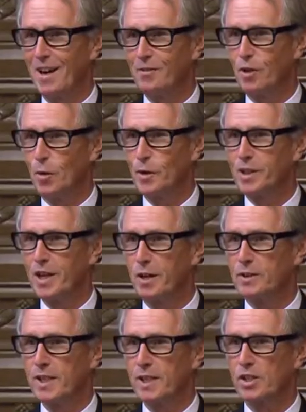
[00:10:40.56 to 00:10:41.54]
forward
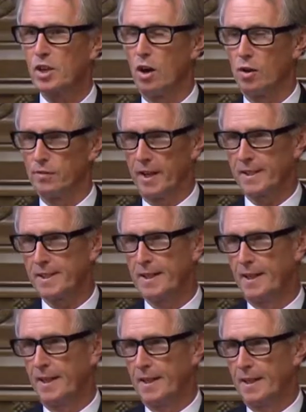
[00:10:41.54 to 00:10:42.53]
notice of it.
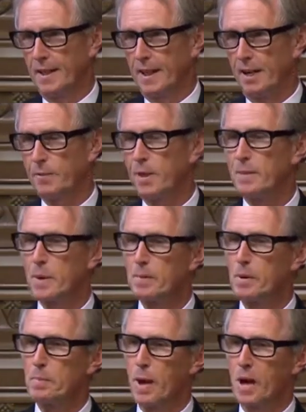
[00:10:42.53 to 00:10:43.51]
I've been a Member
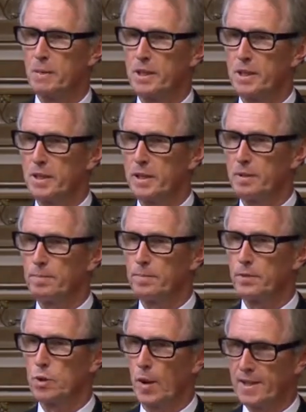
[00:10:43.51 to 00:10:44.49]
of Parliament here
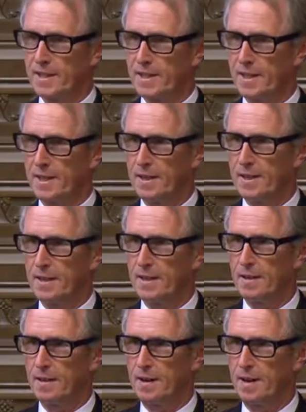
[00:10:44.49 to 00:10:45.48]

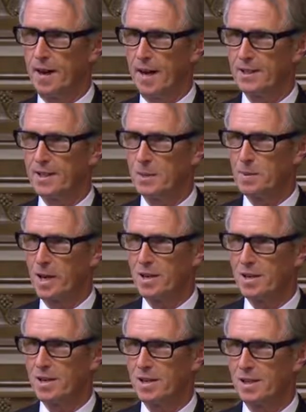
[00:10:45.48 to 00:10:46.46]
28 and a bit
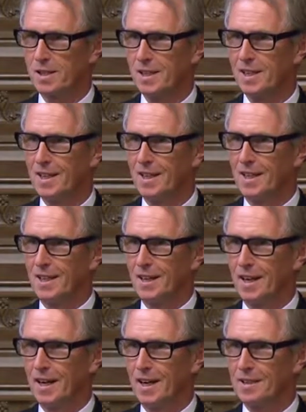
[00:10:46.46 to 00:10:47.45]
years,
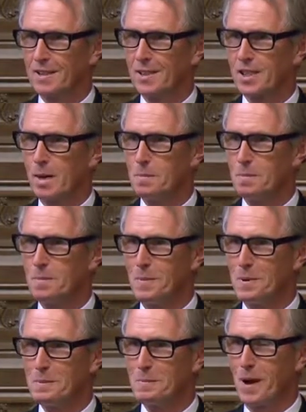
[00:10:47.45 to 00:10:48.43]
and some...
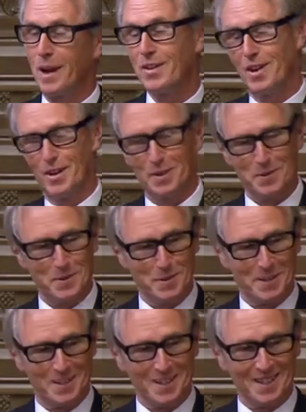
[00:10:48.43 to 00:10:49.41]
I know.
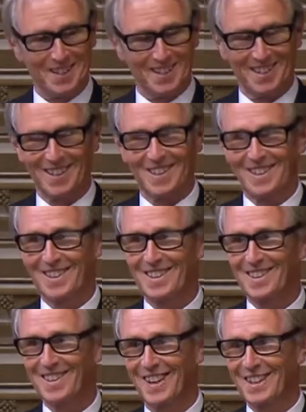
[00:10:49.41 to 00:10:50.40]

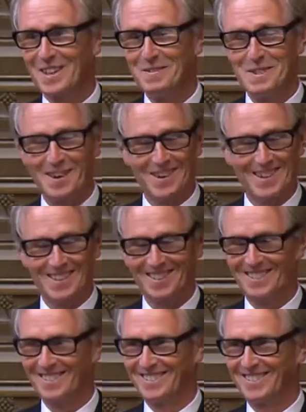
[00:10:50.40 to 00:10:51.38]
Thank you, Mary.
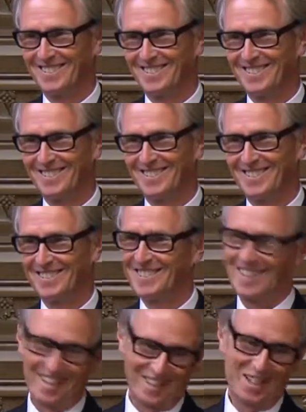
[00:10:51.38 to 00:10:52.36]

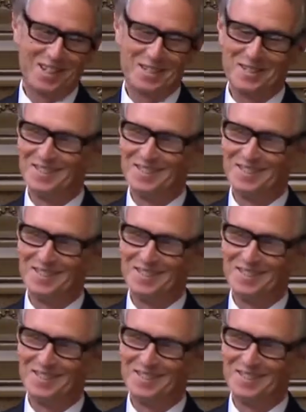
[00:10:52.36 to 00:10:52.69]
Thank you.